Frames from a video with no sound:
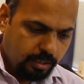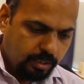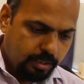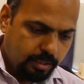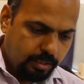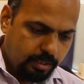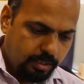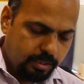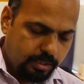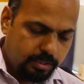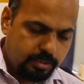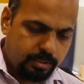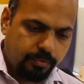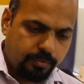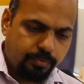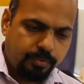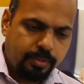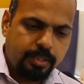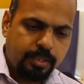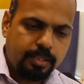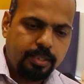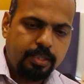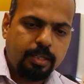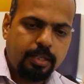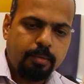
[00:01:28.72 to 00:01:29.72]
is
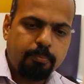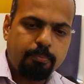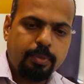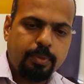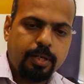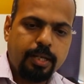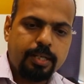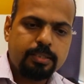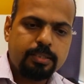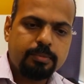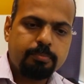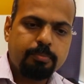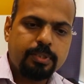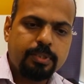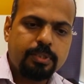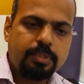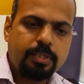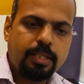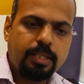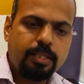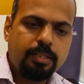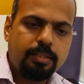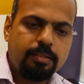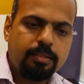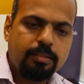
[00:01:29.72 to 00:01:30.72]
definitely a plus. But
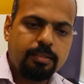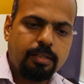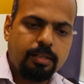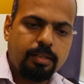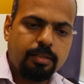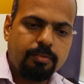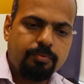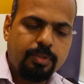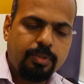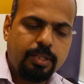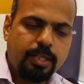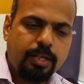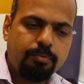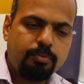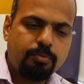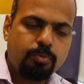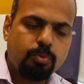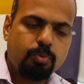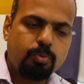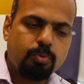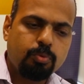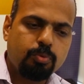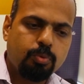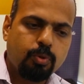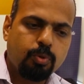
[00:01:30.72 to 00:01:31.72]
then we'll have to
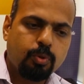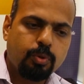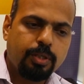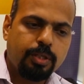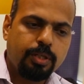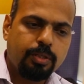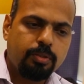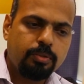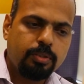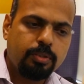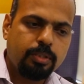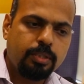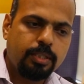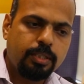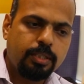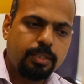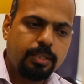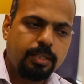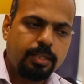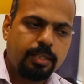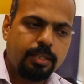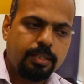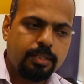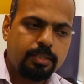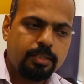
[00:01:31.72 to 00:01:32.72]
look into the
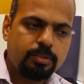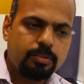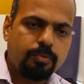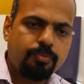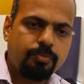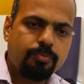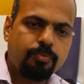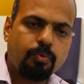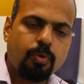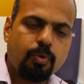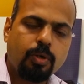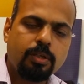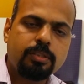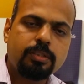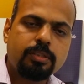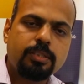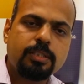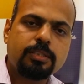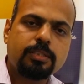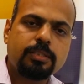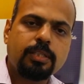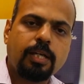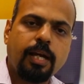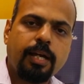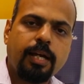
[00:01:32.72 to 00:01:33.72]
nitty-gritties of what
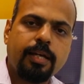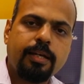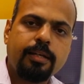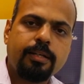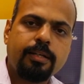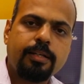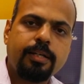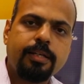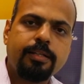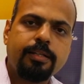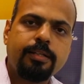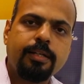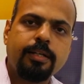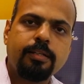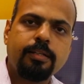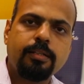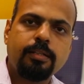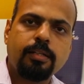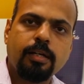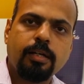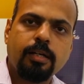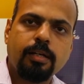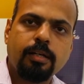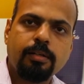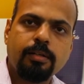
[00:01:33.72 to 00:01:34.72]
this higher
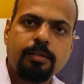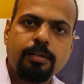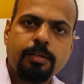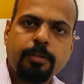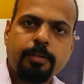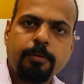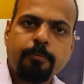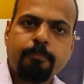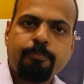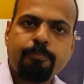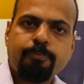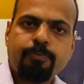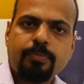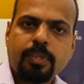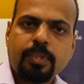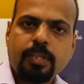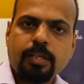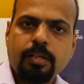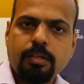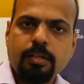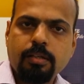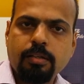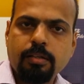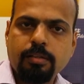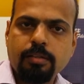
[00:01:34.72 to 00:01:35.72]
rated
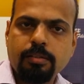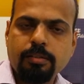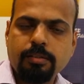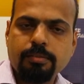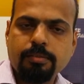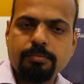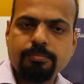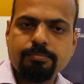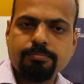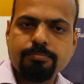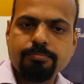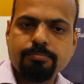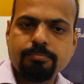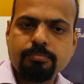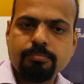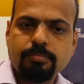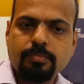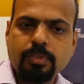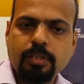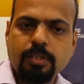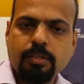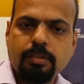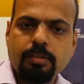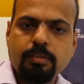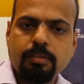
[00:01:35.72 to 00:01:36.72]

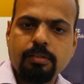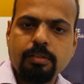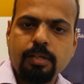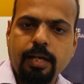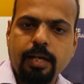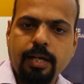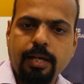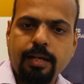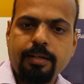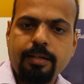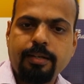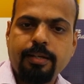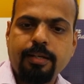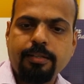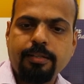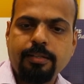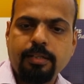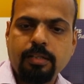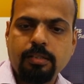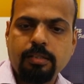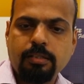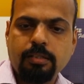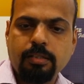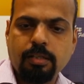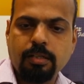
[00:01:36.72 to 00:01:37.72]

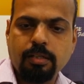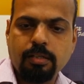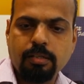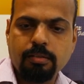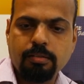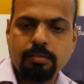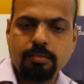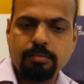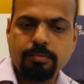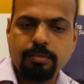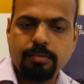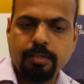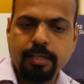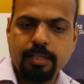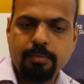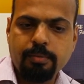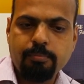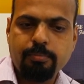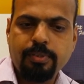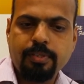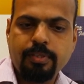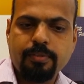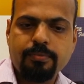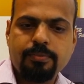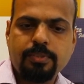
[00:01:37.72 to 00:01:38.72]

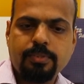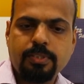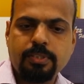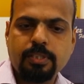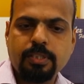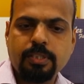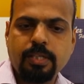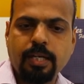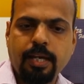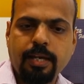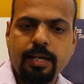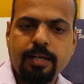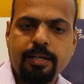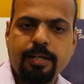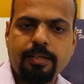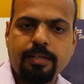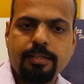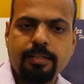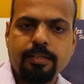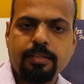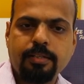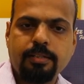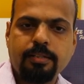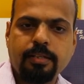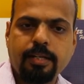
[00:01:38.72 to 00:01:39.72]
NBFCs and higher
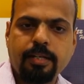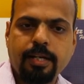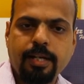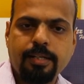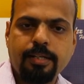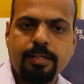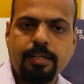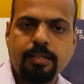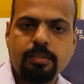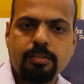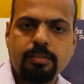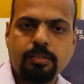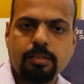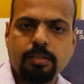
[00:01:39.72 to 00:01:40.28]
rated credit